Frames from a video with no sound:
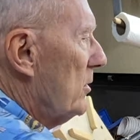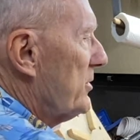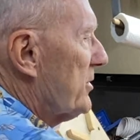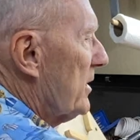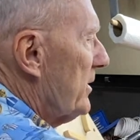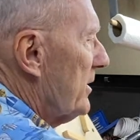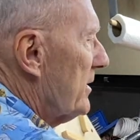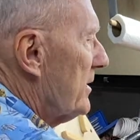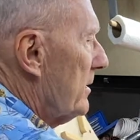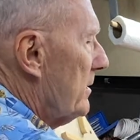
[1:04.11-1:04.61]
in
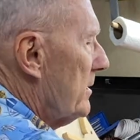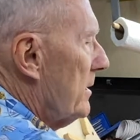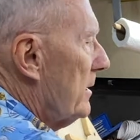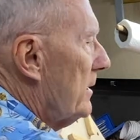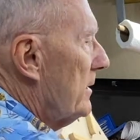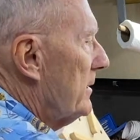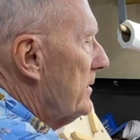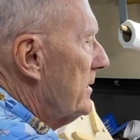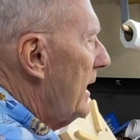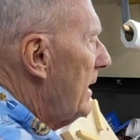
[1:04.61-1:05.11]
the
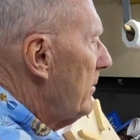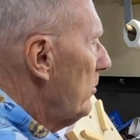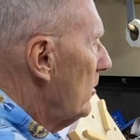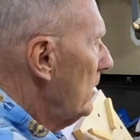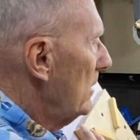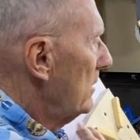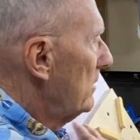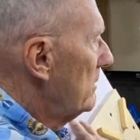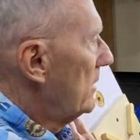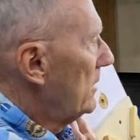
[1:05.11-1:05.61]

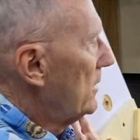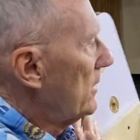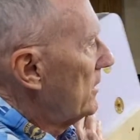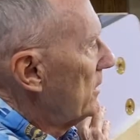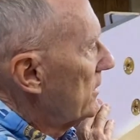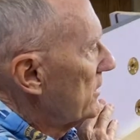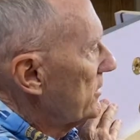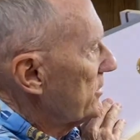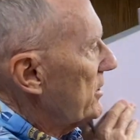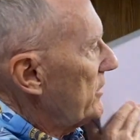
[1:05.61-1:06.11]
table
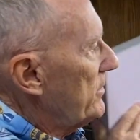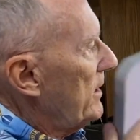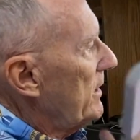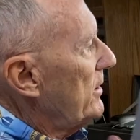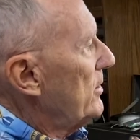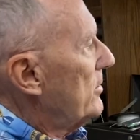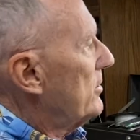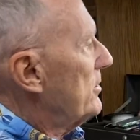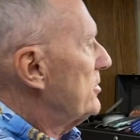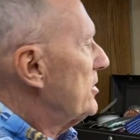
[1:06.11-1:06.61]
so that you
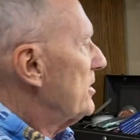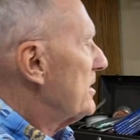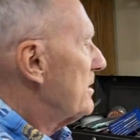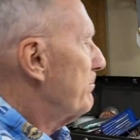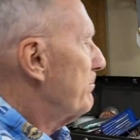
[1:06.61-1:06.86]
could just